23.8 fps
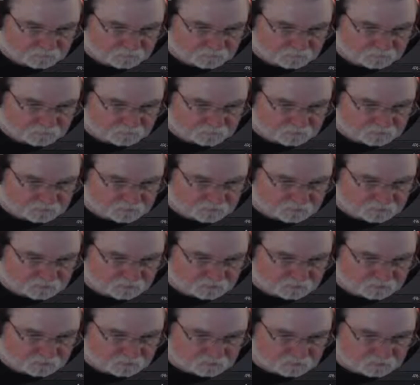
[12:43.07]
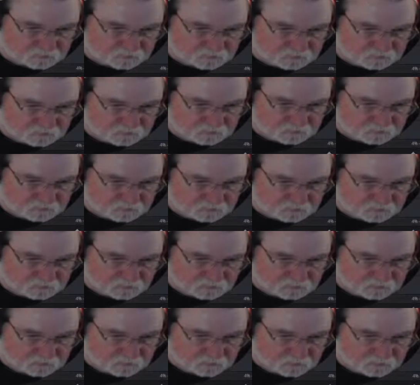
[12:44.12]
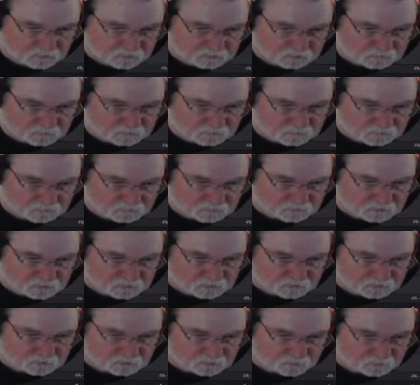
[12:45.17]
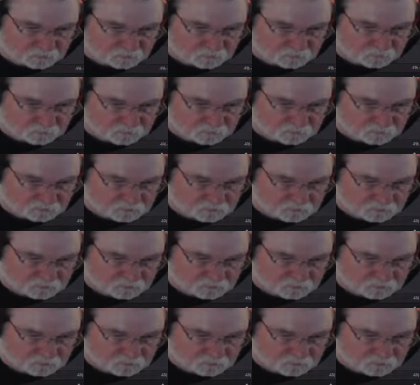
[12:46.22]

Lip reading: this to here and then this to here, oops,